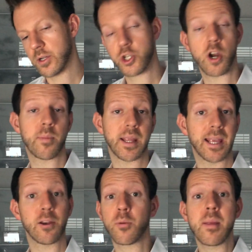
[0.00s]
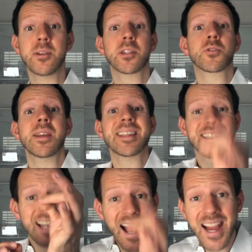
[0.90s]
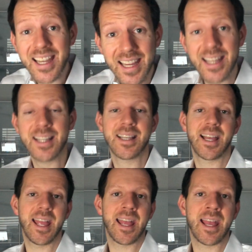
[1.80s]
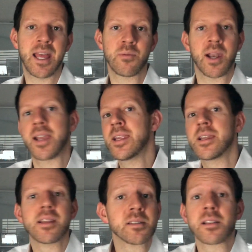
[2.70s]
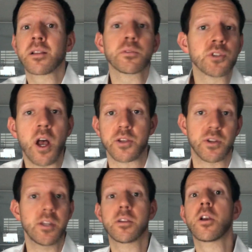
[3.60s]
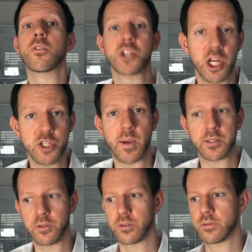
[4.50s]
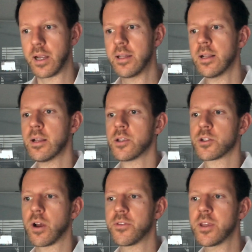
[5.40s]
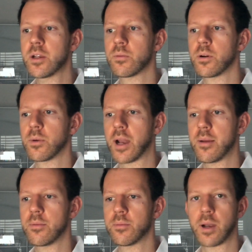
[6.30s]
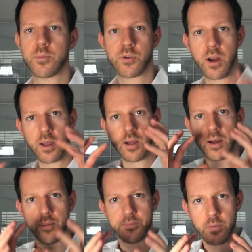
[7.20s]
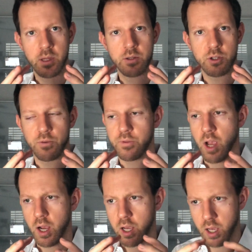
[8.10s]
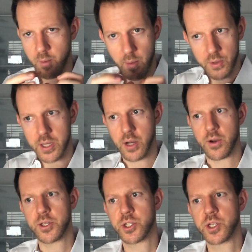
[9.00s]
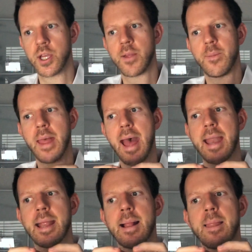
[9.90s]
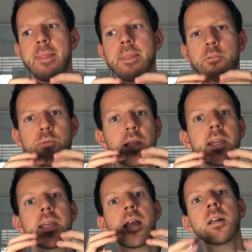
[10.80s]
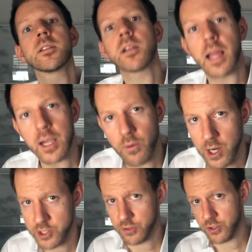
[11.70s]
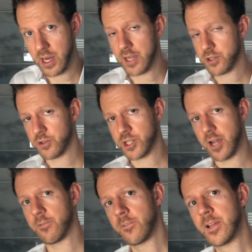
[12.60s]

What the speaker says: sharpening it, or maybe the tree is tiny and what I needed is a little saw, so I need to go change my tool, right? So I think what I'm trying to sort of come up with here is that the underlying question you should ask yourself